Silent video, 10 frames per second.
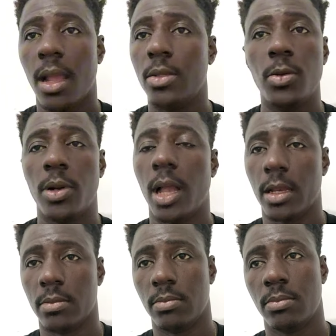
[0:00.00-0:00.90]
and you'll
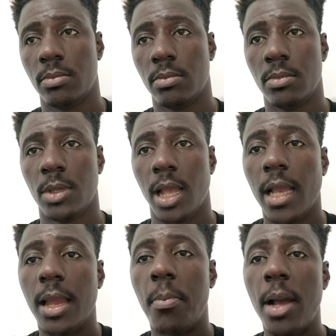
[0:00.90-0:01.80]
get it.
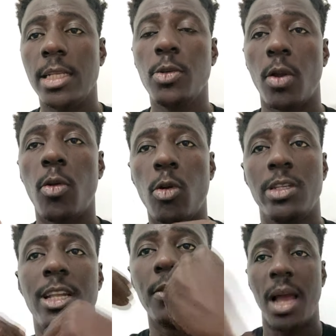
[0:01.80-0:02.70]
And the money, you are not
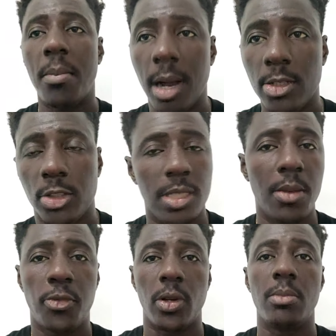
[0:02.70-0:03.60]
going to that money to
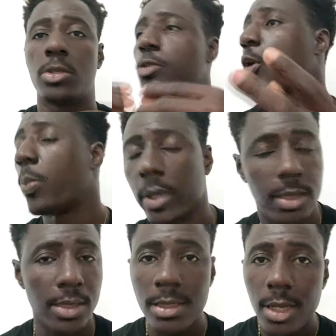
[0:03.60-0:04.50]
them for them to chop
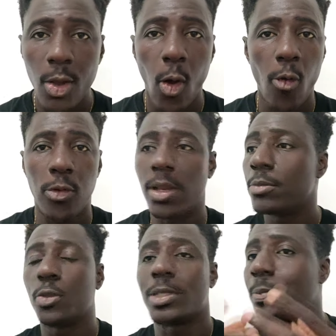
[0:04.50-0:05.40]
it or for
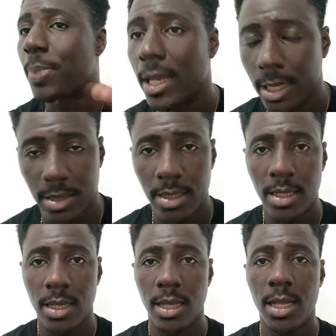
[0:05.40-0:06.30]
them to spend it.
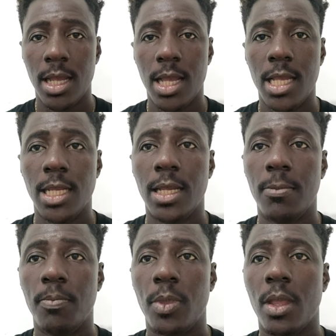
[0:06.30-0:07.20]

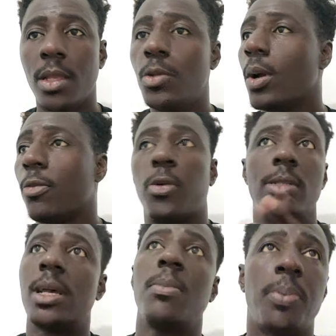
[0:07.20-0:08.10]
You, for
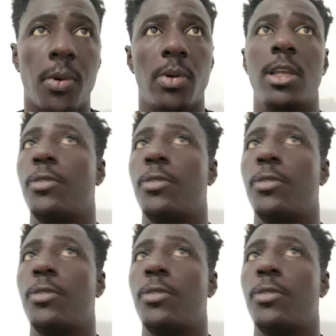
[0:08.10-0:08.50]
example,